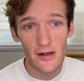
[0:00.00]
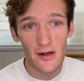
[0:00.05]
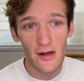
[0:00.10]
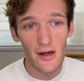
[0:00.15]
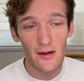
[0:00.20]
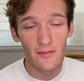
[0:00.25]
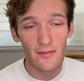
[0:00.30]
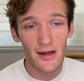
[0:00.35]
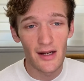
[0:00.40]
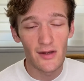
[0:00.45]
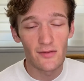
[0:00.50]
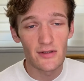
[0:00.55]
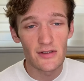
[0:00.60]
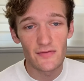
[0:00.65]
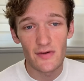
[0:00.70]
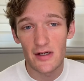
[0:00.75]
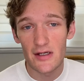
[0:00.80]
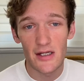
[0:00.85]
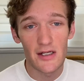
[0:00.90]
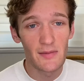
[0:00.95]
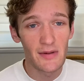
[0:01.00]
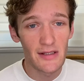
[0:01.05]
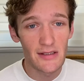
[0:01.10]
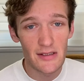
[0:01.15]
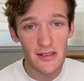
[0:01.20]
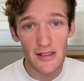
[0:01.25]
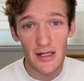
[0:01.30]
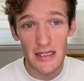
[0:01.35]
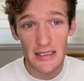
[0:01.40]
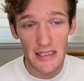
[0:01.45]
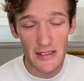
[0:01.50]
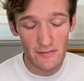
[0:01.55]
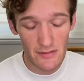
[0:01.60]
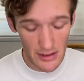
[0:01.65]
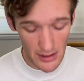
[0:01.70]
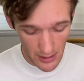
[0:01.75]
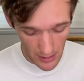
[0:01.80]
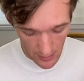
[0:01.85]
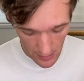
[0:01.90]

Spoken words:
and it was fucking amazing and I loved it.